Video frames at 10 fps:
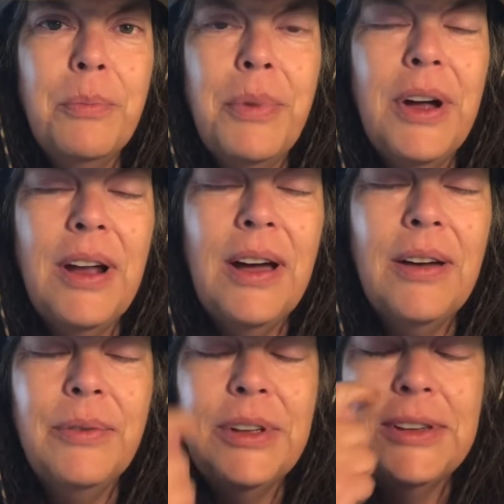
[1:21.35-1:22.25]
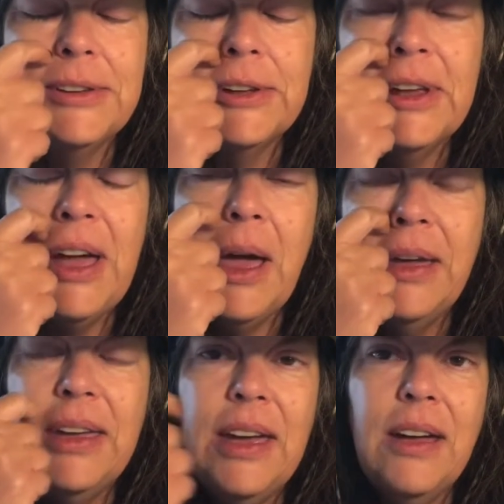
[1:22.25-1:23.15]
but obviously
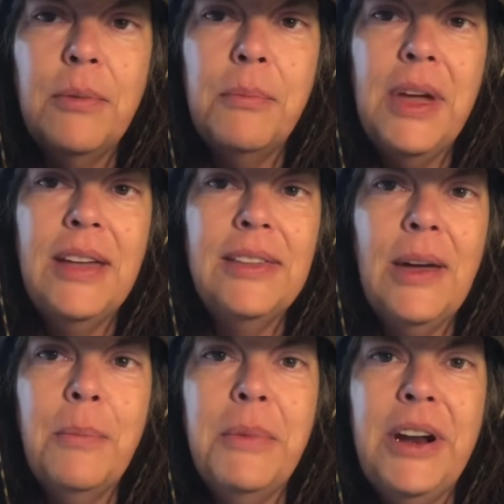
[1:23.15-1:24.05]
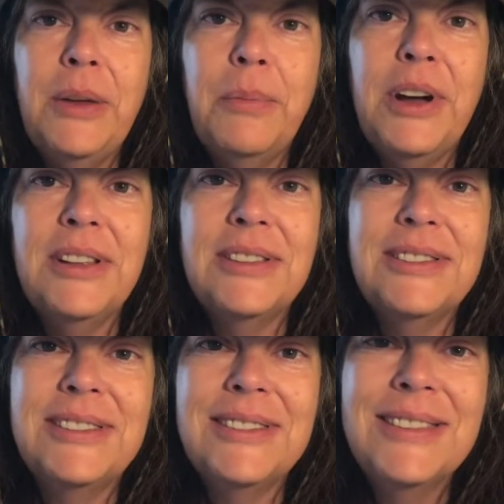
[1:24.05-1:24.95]
I can't make that many
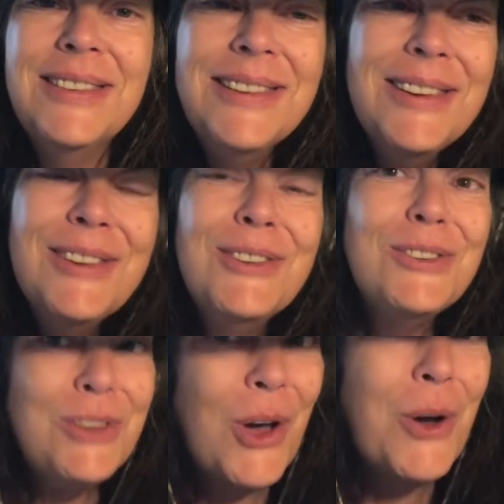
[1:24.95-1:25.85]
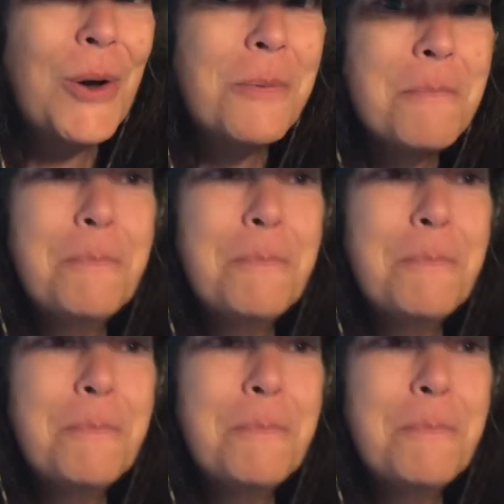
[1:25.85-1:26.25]
buttons. So,